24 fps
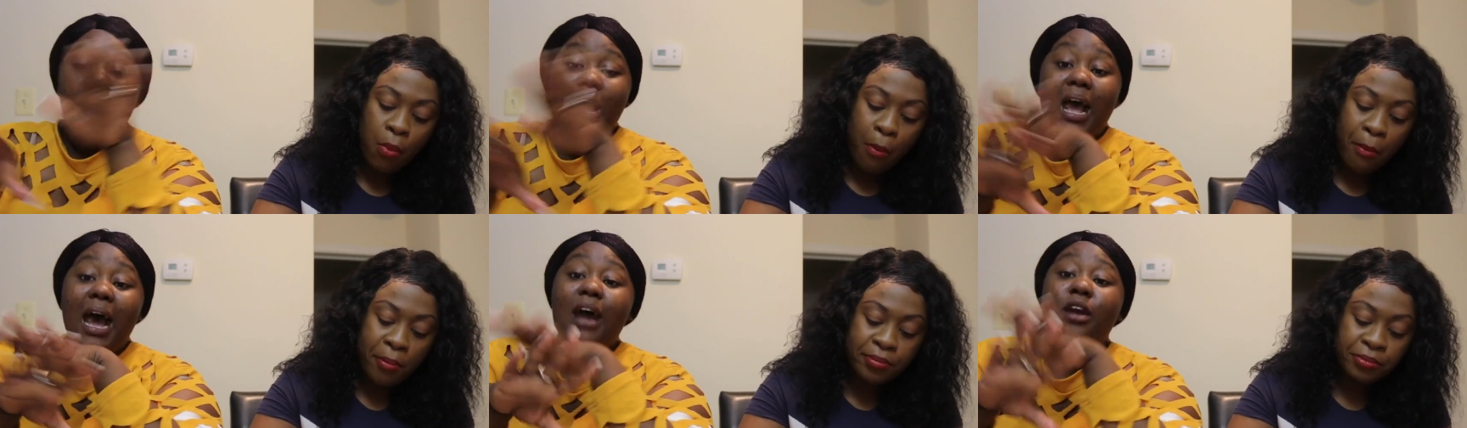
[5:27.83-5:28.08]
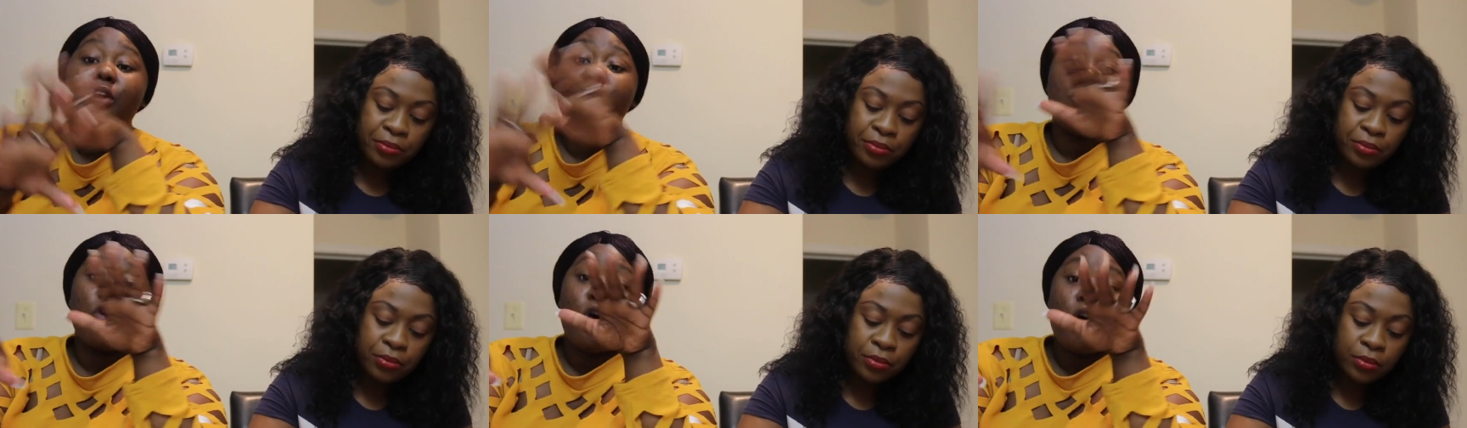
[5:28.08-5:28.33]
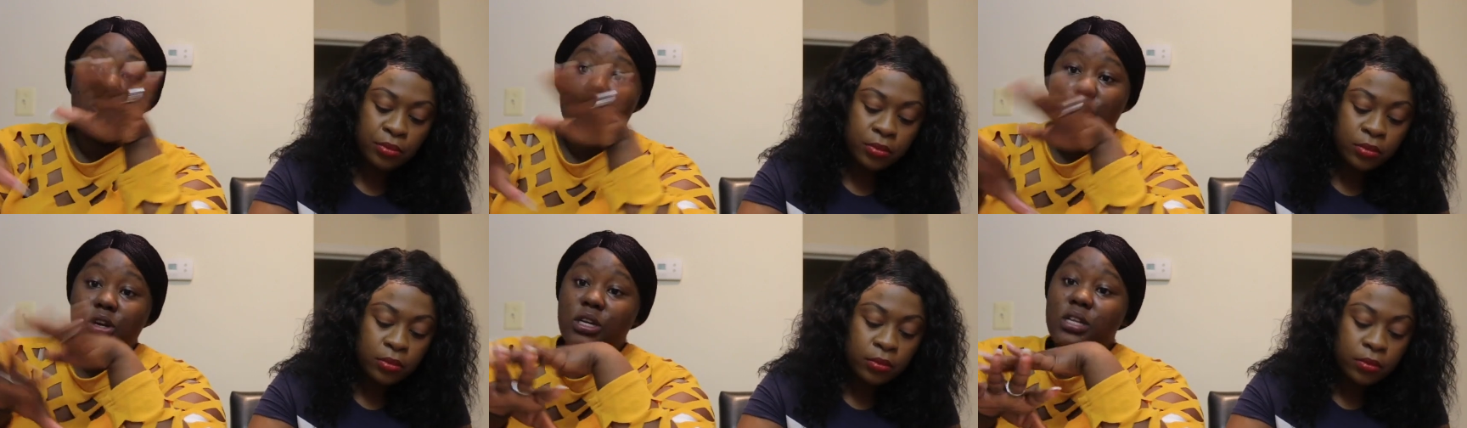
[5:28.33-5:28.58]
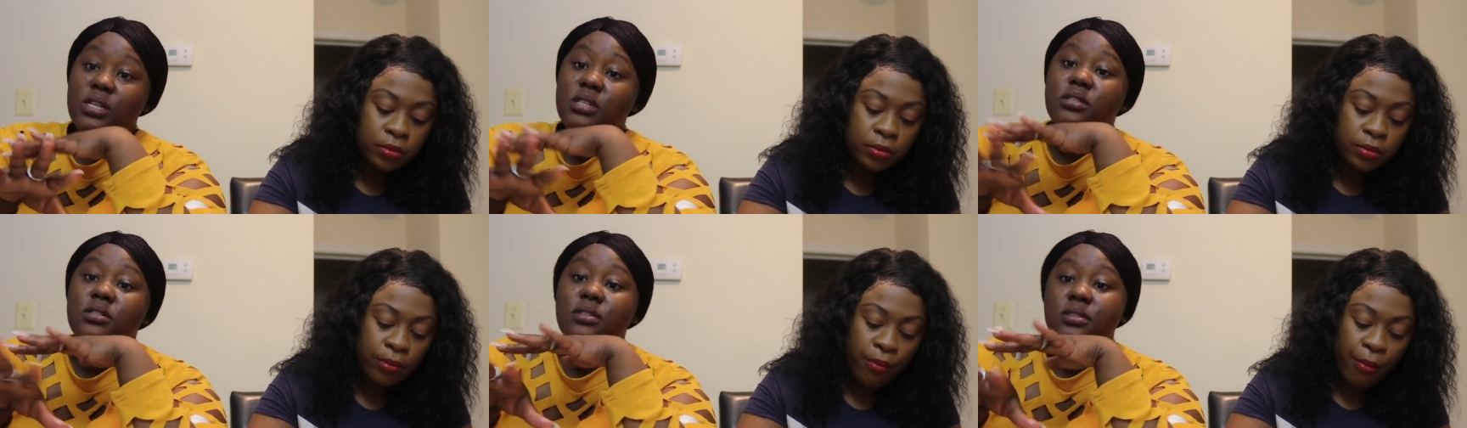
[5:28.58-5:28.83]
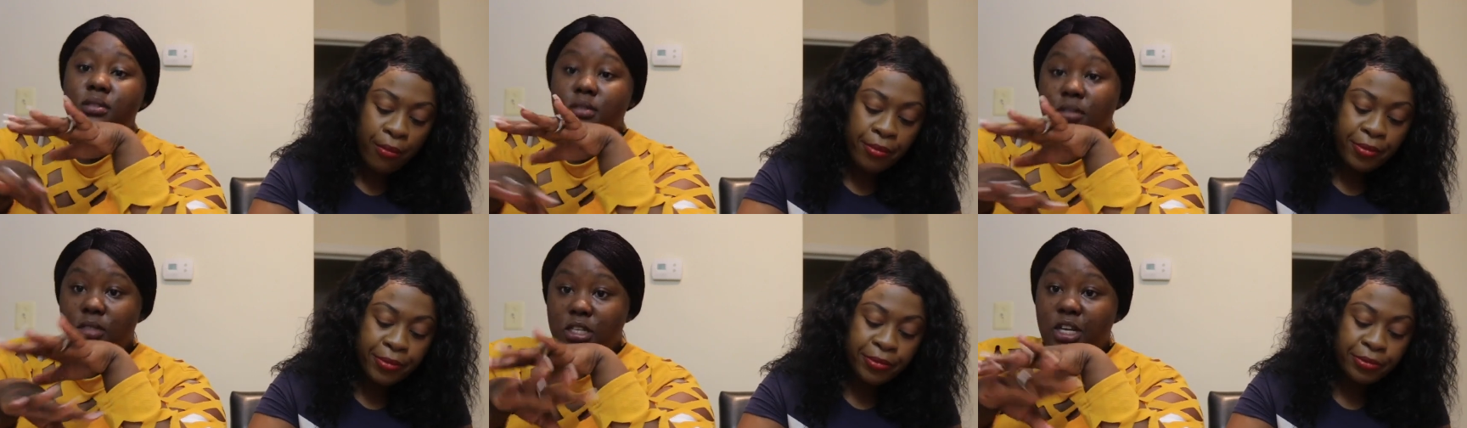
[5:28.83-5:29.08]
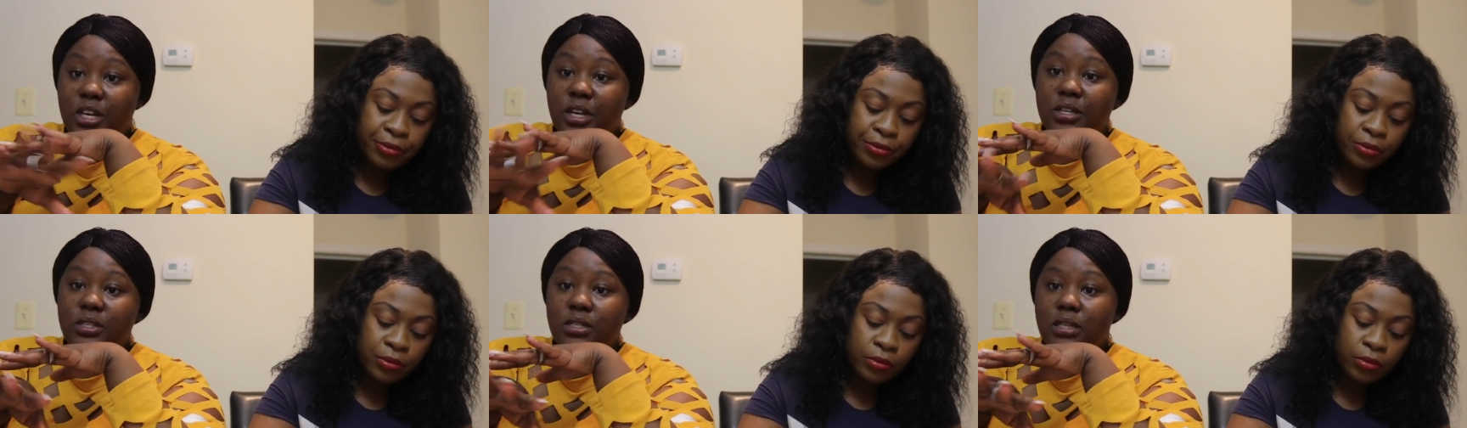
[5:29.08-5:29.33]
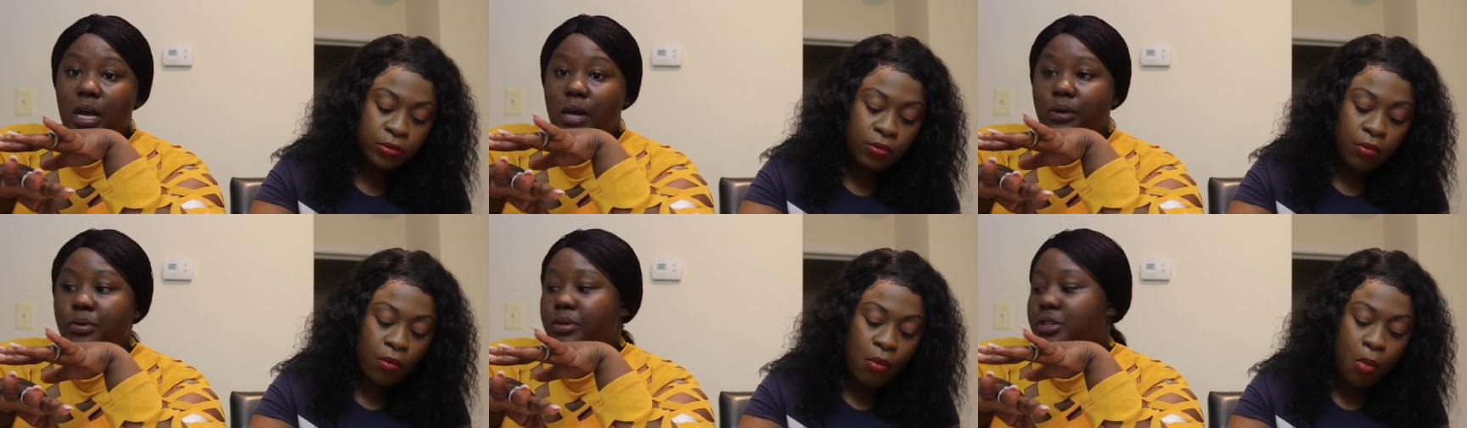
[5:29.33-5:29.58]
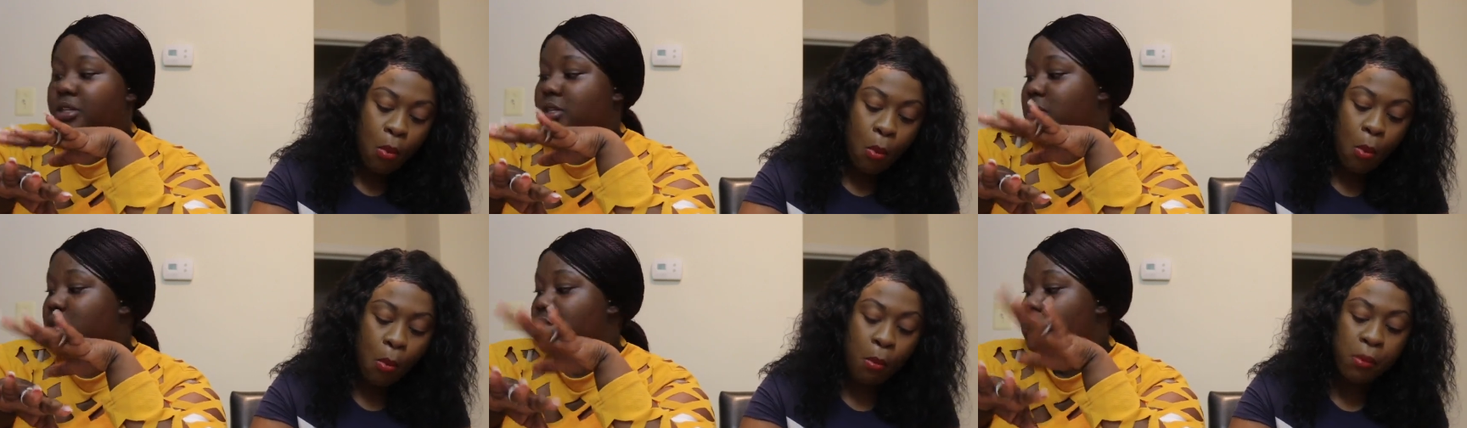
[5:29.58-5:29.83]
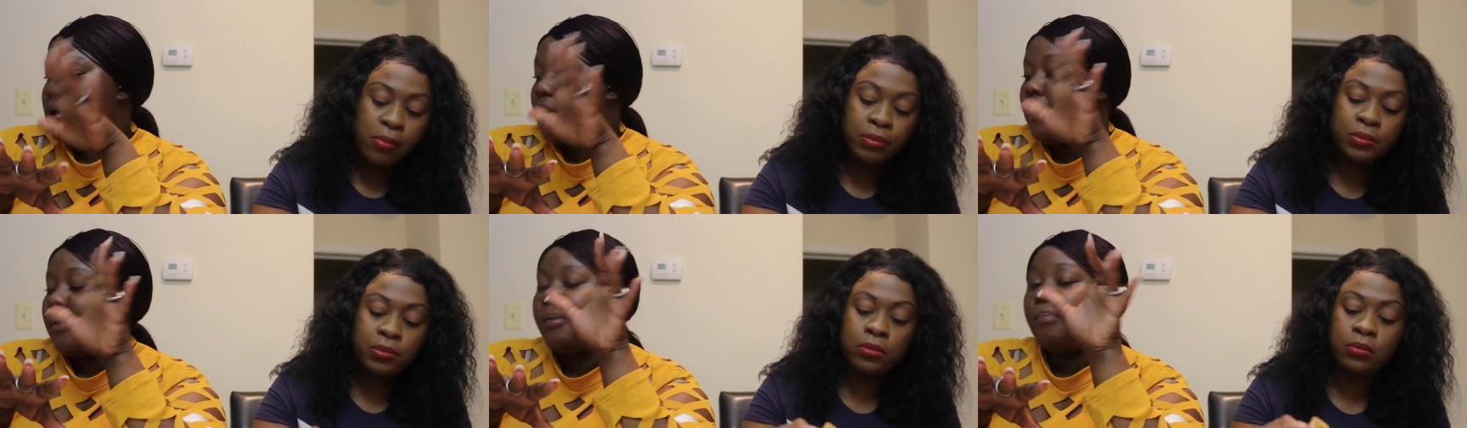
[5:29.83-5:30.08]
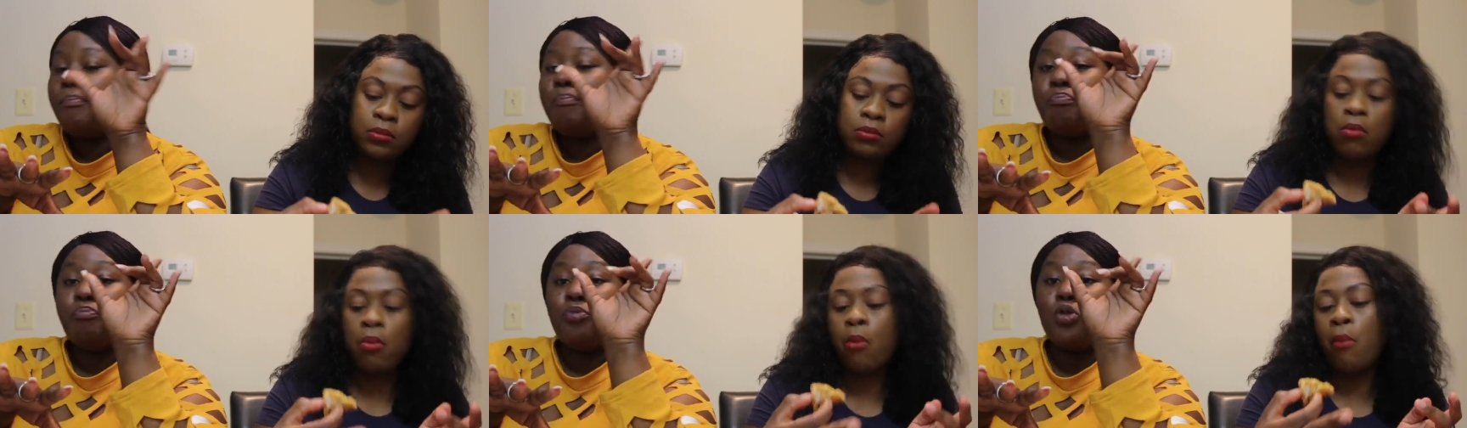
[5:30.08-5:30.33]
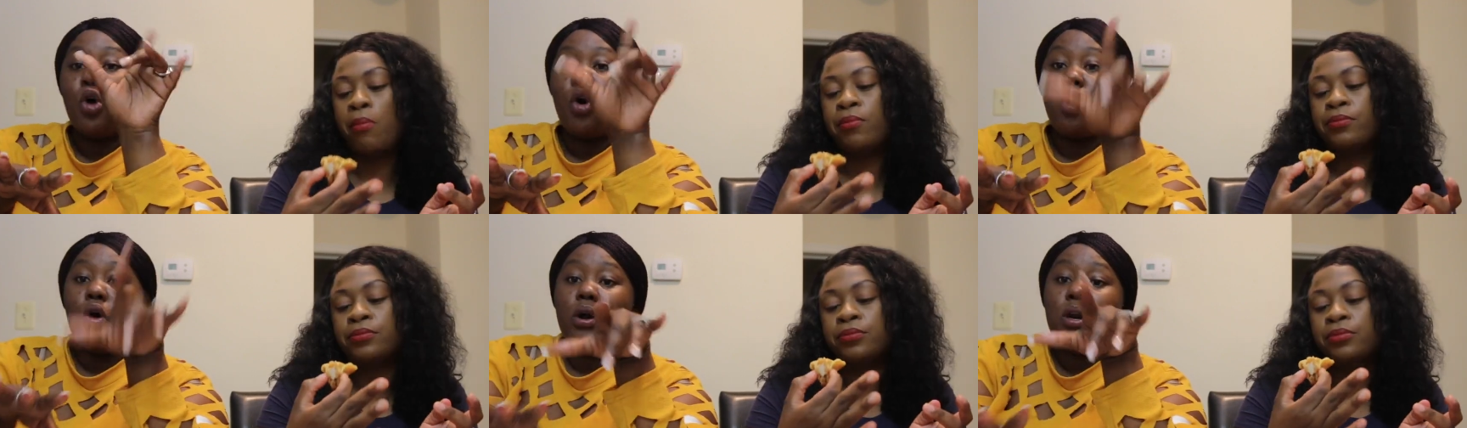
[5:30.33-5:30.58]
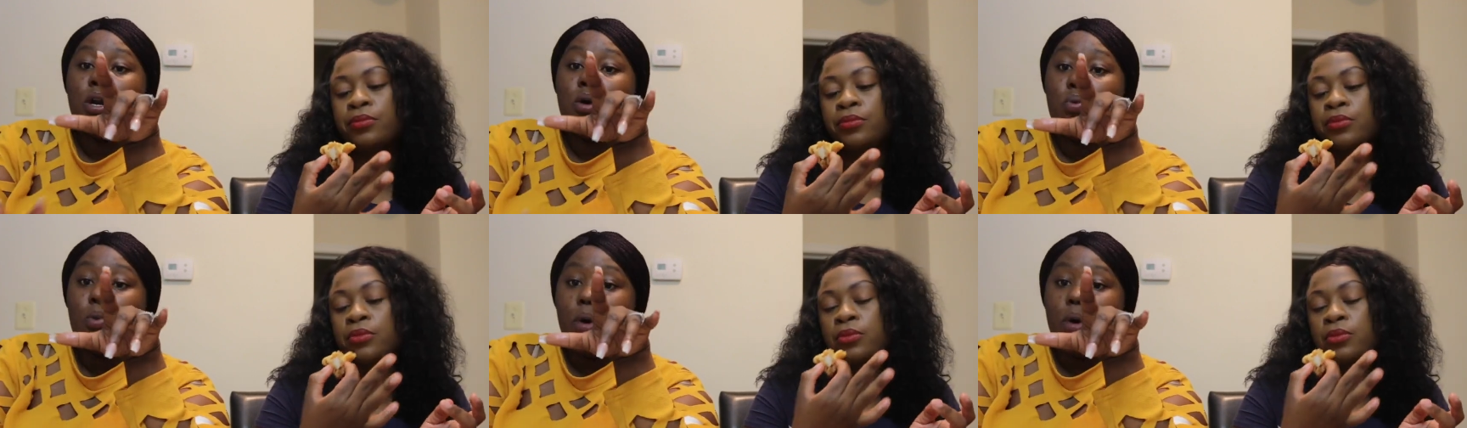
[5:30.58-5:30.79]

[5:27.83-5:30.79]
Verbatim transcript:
Speaker 1: Out of all these chicken sandwiches, the only